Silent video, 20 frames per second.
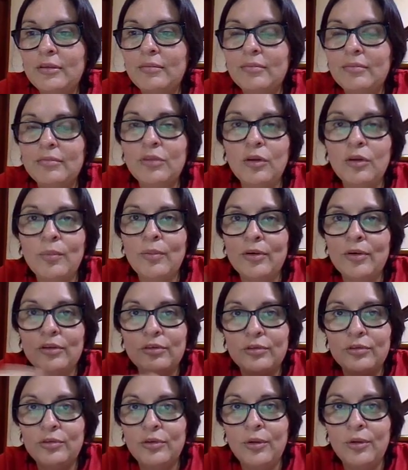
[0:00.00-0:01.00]
but
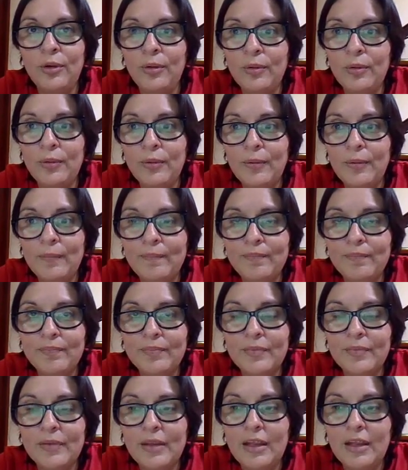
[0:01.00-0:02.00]
number 2
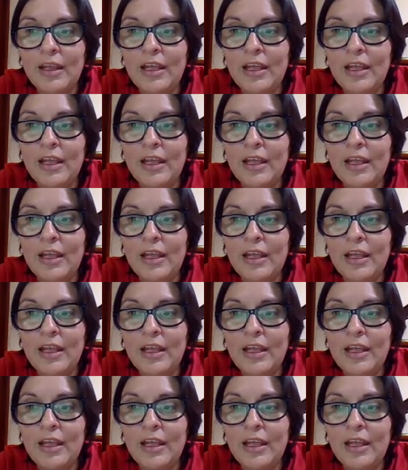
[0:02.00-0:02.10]
no.